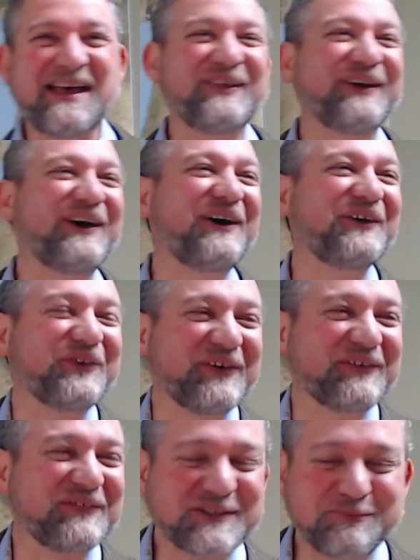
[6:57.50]
the author
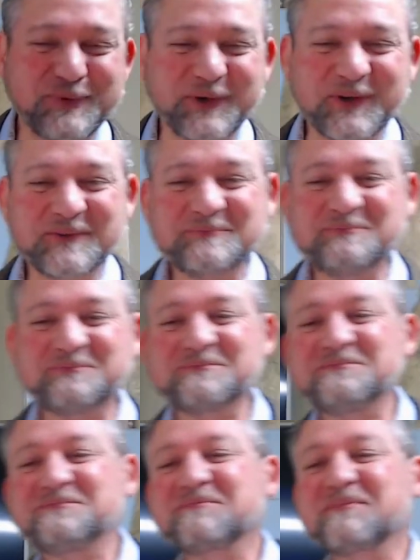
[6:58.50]
of this book
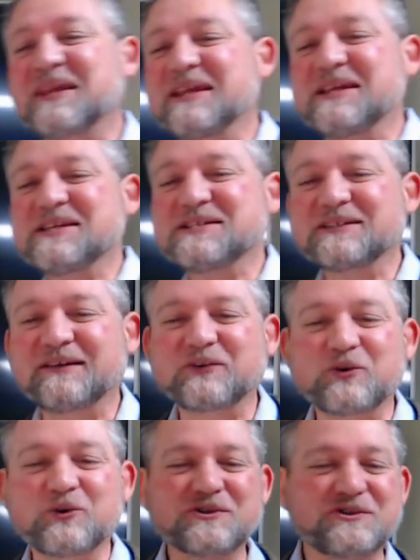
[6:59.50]
is, of
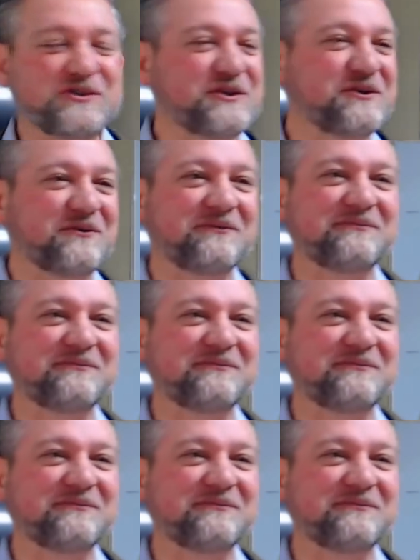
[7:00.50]
course, Jude.